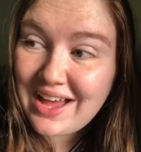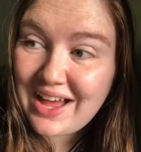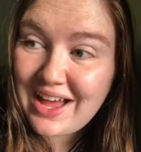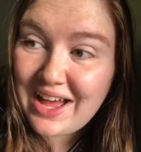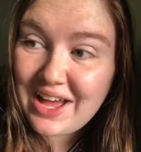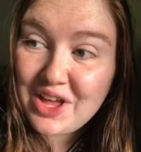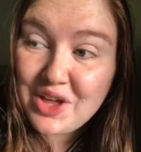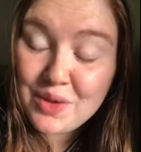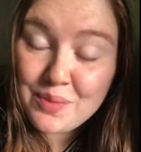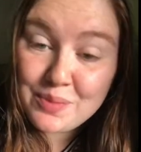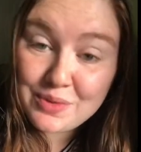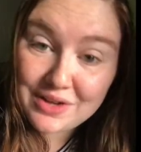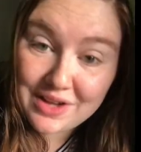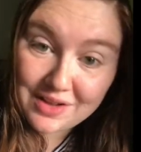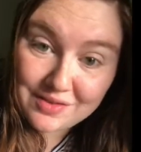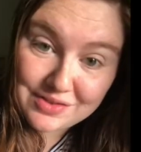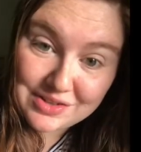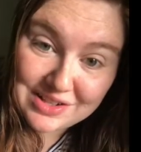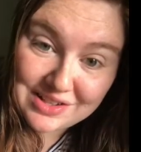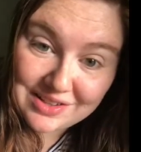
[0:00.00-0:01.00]
I hope you're
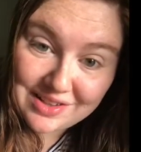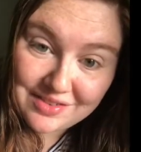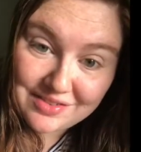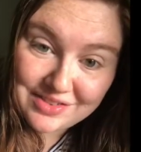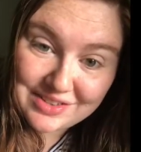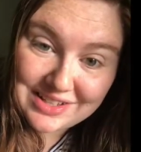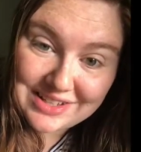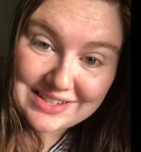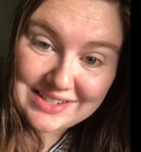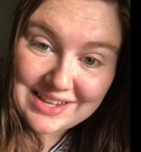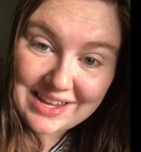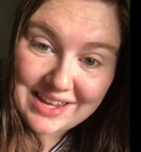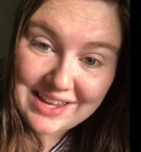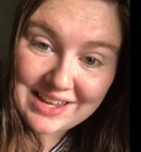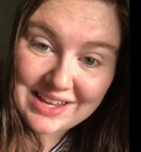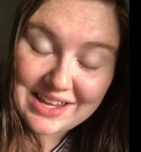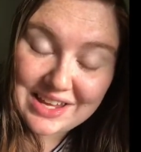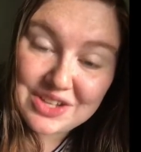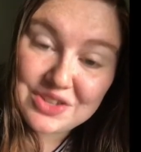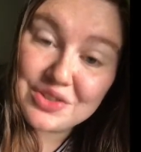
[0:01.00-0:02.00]
having a lovely
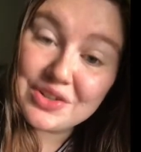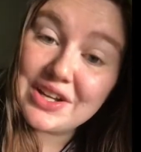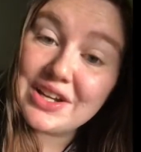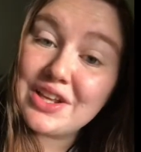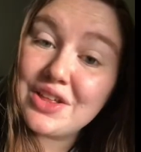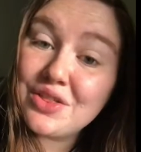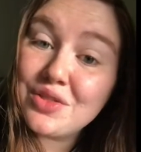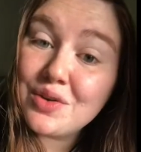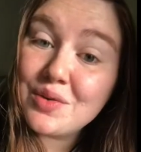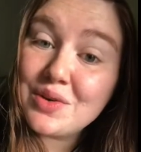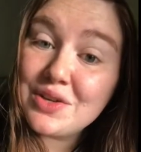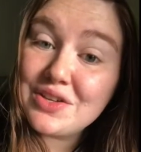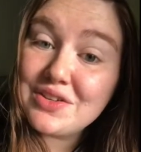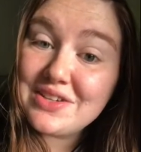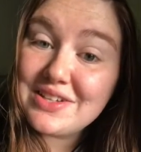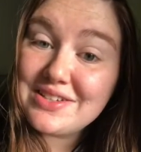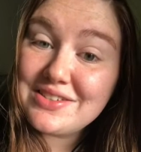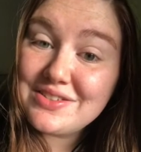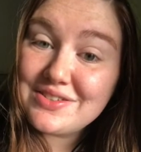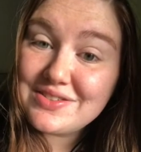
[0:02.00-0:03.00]
day and you're getting through what you
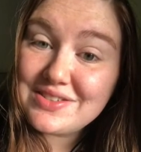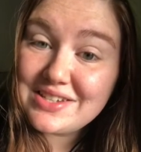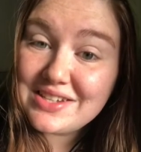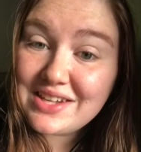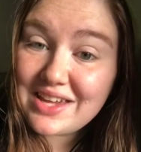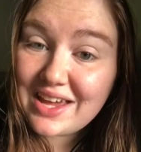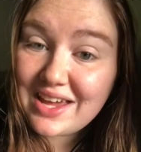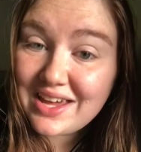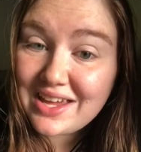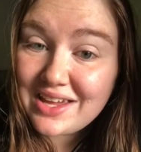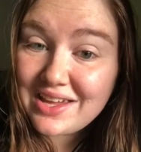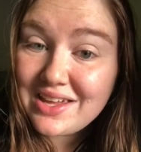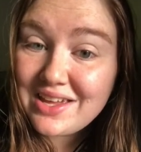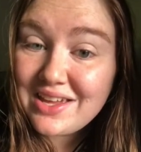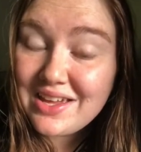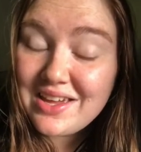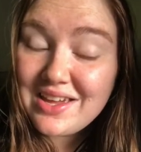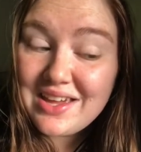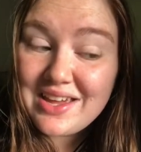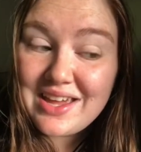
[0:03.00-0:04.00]
need to today.
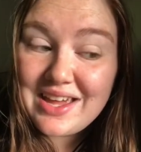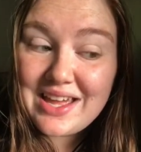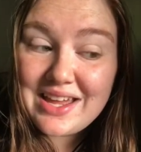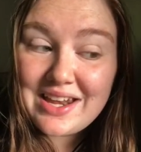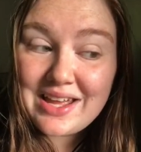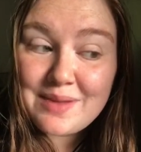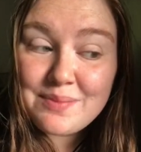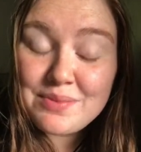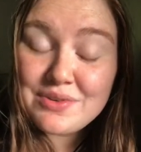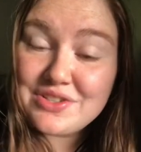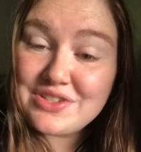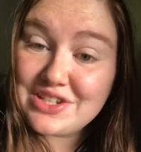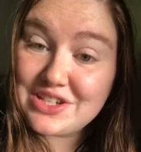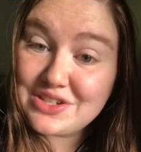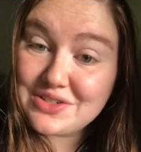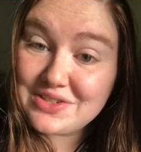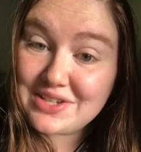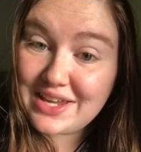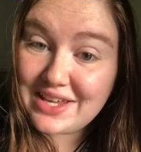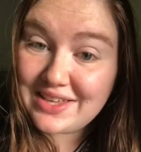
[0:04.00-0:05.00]
And I appreciate
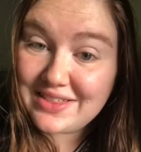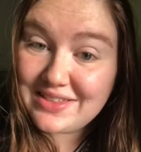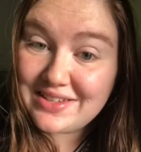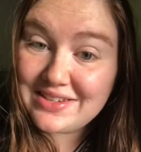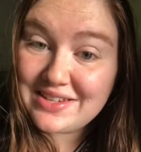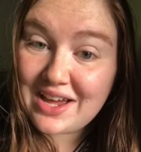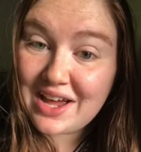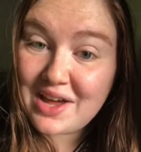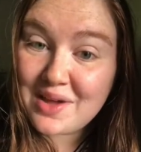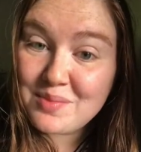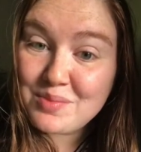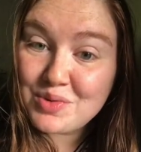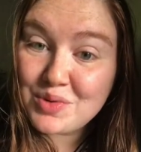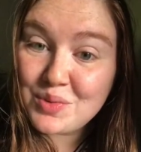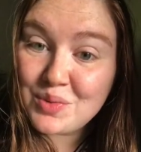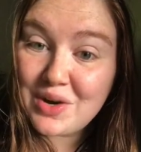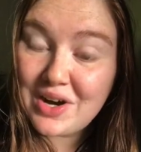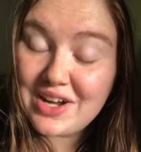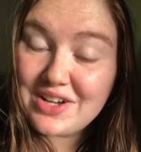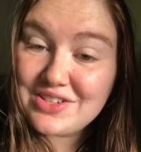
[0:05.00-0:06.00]
you taking the time to
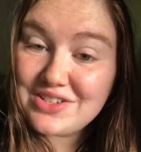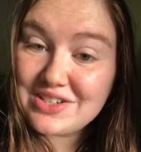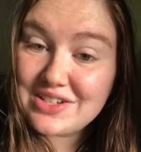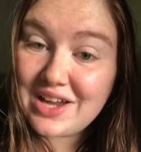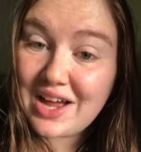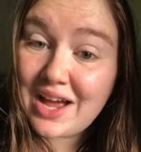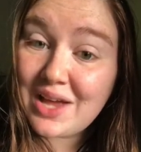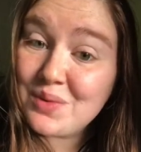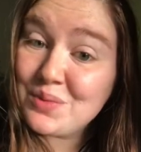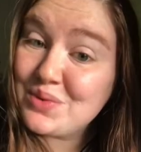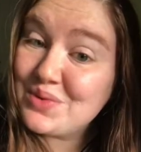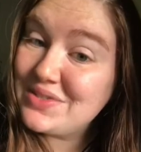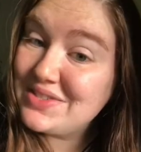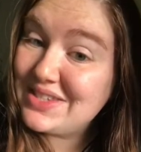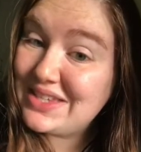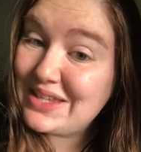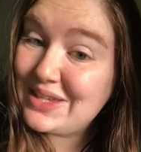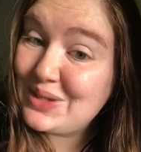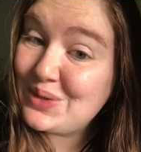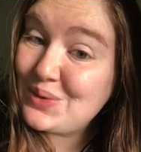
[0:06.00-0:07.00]
watch, and I will
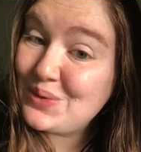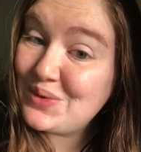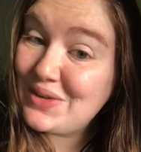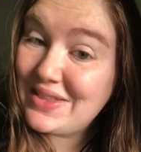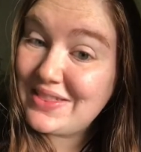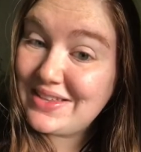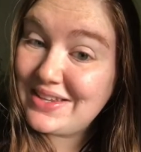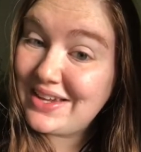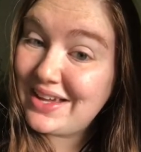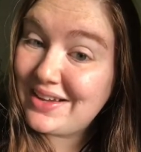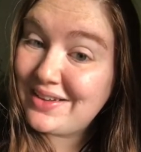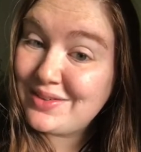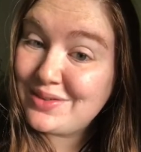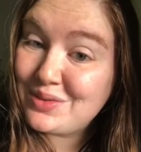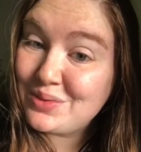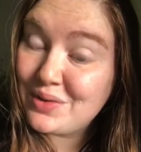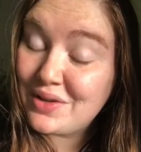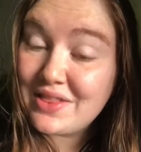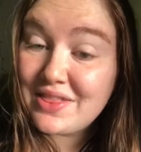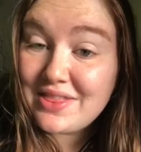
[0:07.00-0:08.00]
see you in the
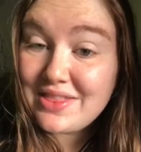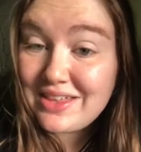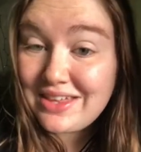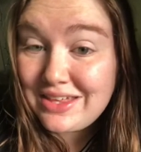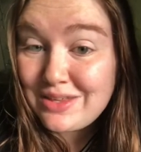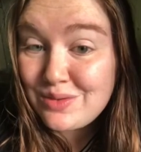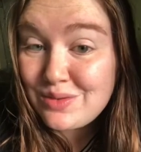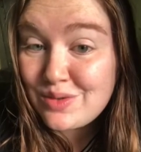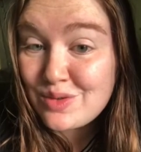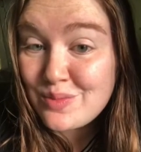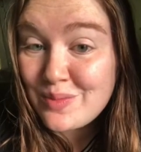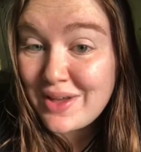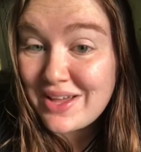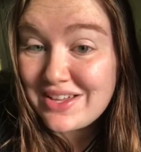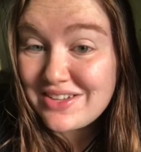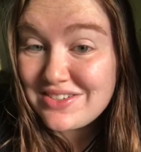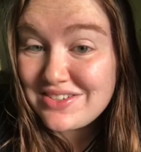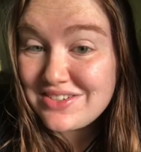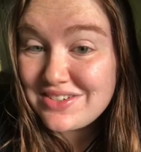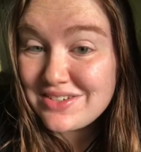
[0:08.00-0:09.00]
next one. Thank you so much.
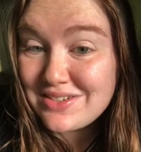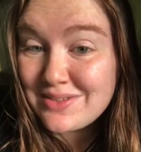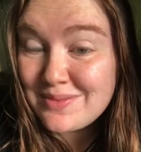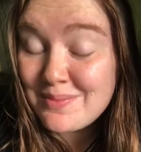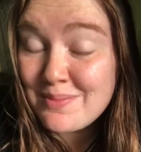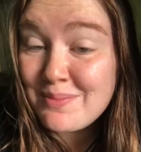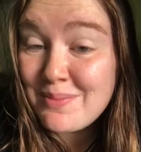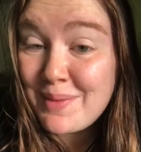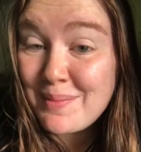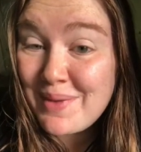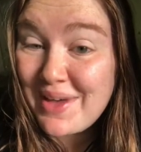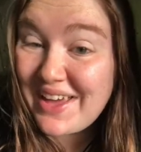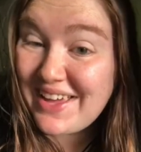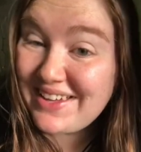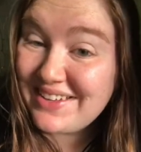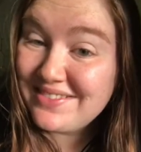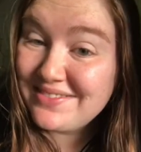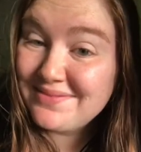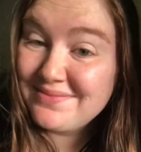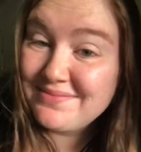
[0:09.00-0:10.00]
Yeah.
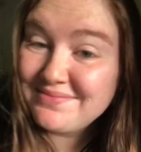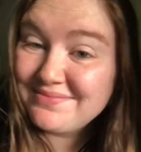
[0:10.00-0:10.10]
Bye-bye.